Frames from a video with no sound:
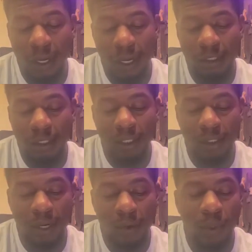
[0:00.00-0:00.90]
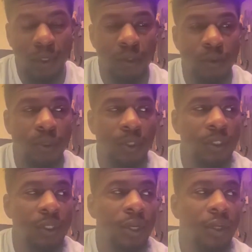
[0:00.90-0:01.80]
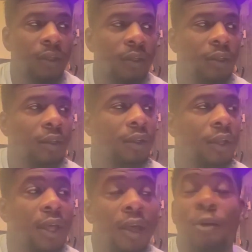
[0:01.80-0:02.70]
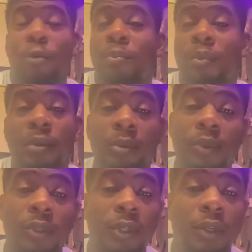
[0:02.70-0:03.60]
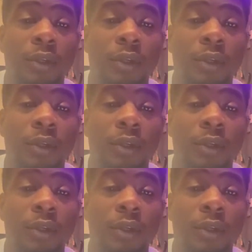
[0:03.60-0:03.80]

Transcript: kinds of things that I want to do to just kind of help the music.